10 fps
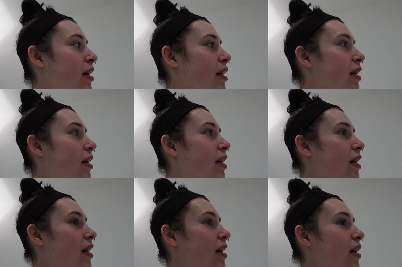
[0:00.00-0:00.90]

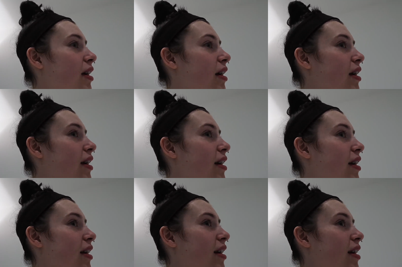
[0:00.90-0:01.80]
(silence)